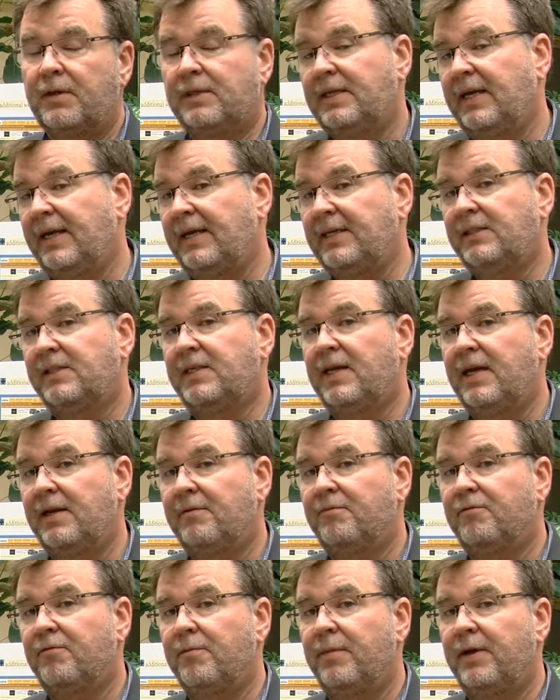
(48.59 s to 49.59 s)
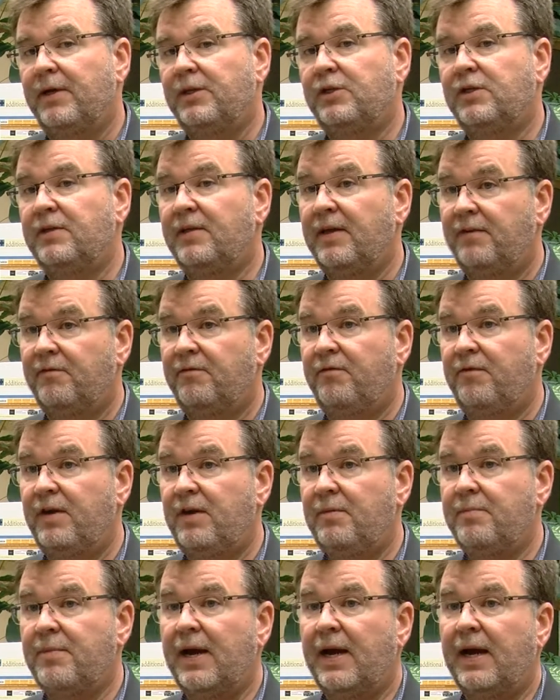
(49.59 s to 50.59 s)
takes that information, that
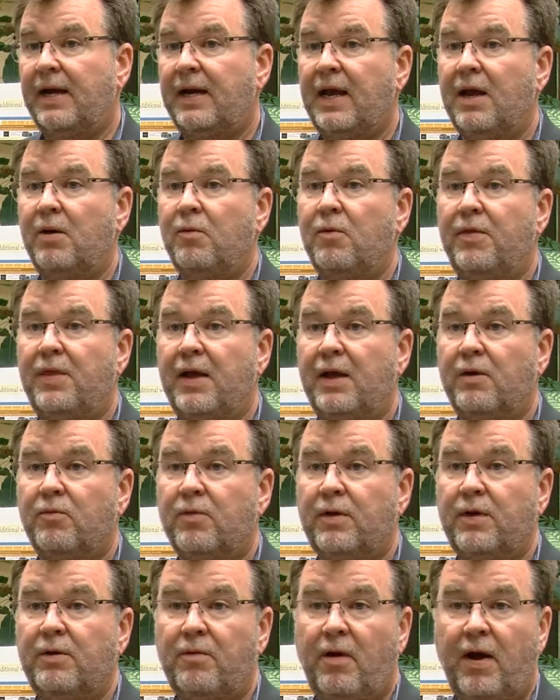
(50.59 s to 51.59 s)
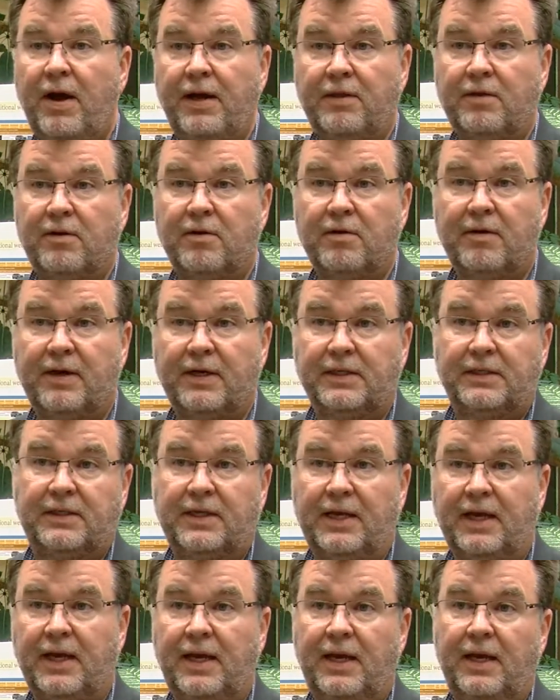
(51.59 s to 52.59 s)
feedback, and when they rewrite their
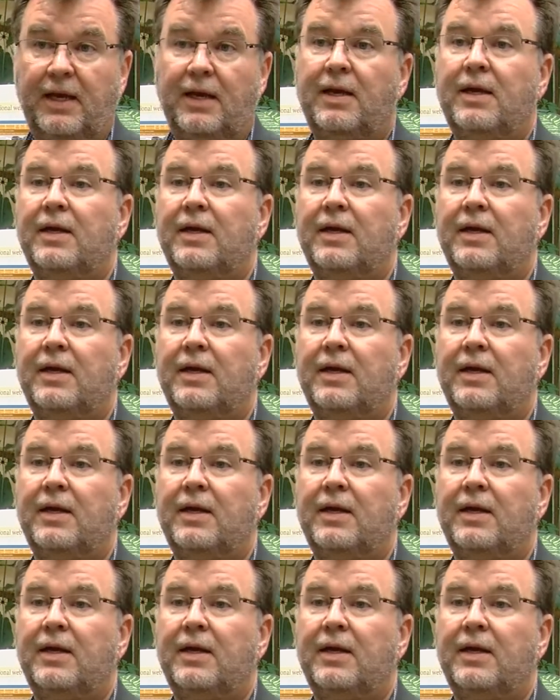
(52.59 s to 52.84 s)
essay,